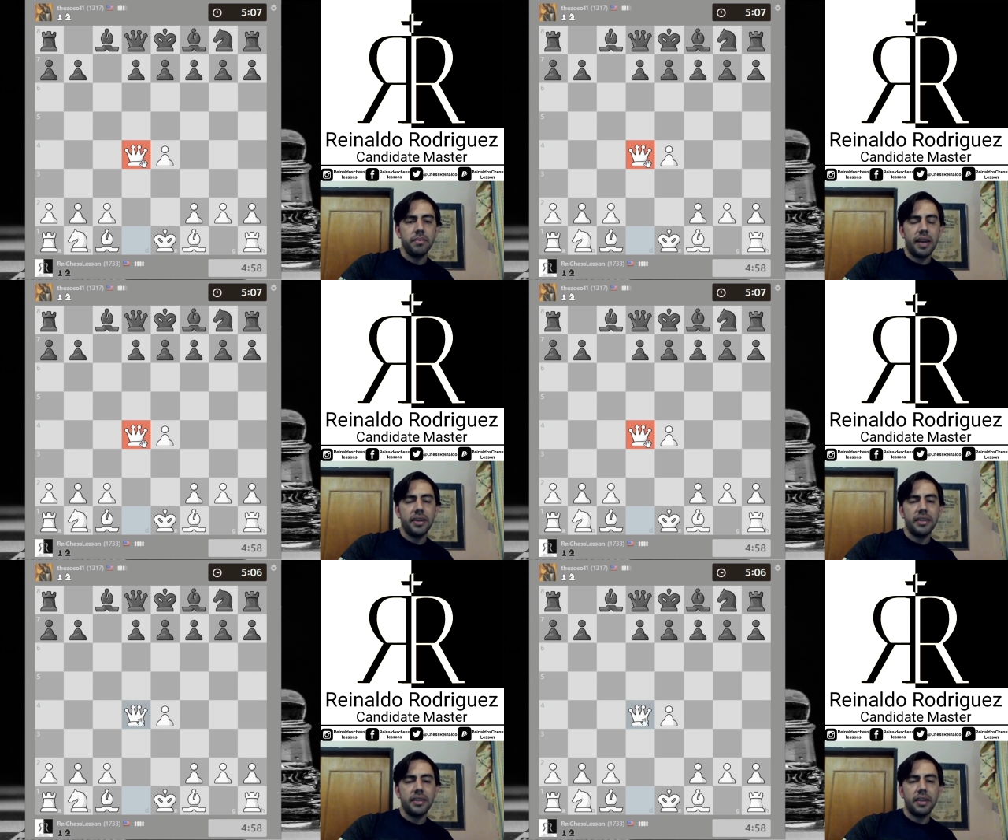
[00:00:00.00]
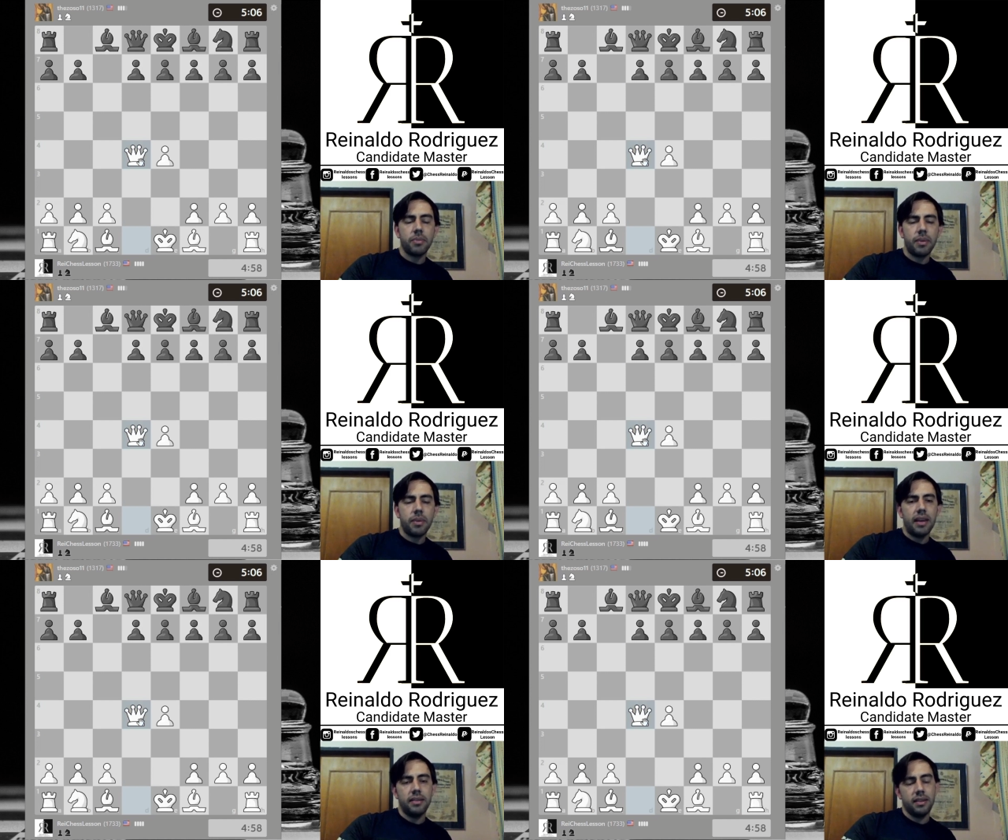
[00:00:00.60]
there is
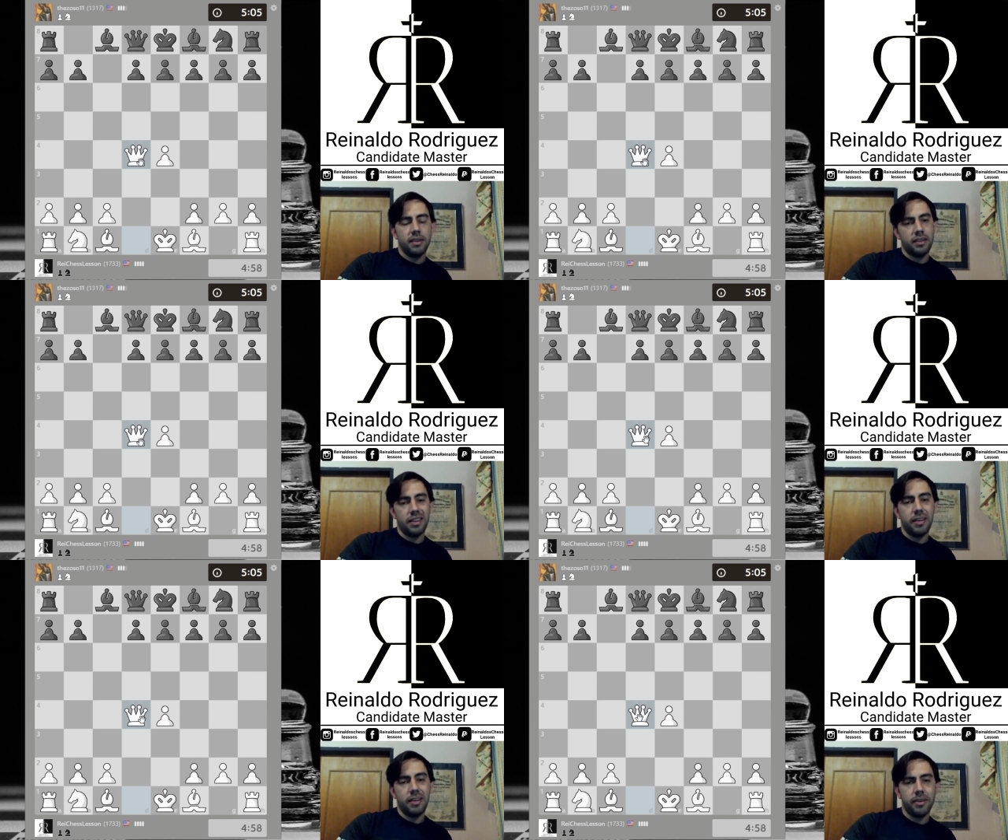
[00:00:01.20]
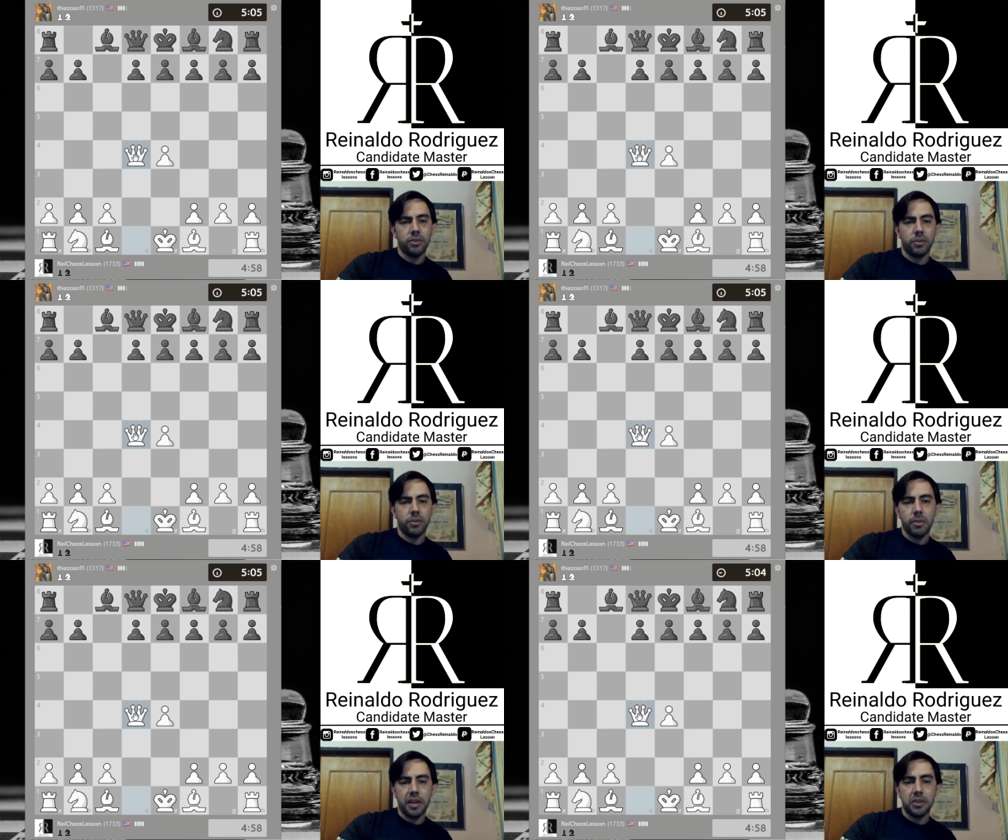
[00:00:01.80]
centralized and is in a very
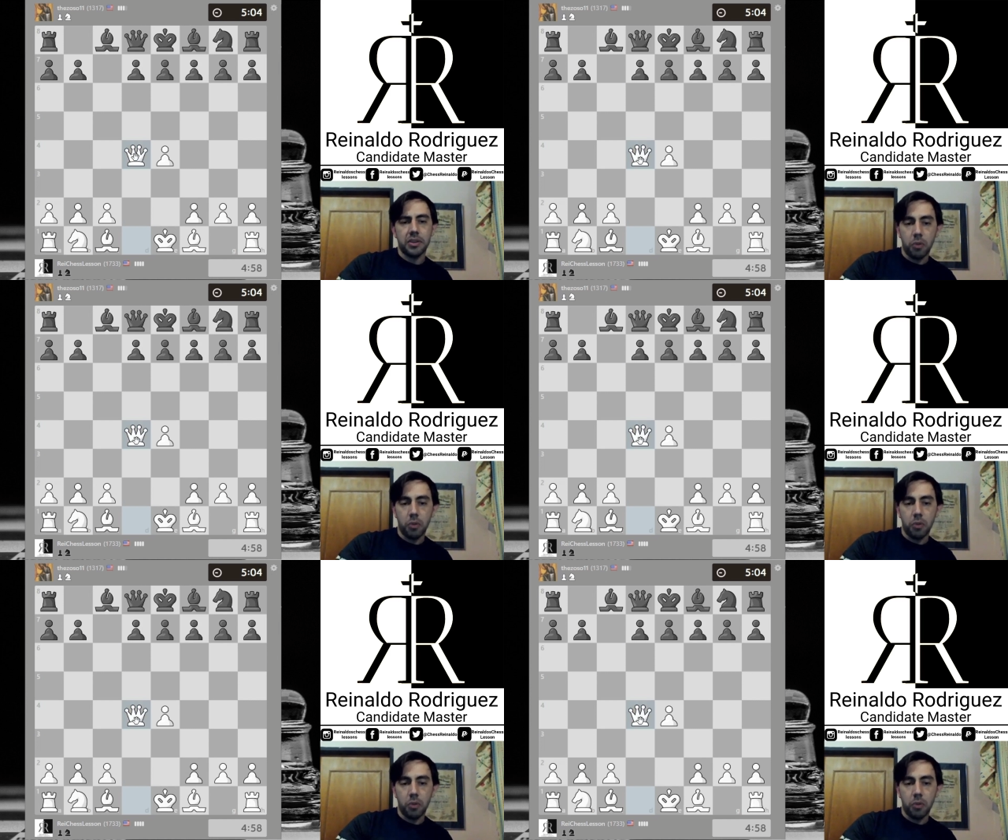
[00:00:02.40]
strong location.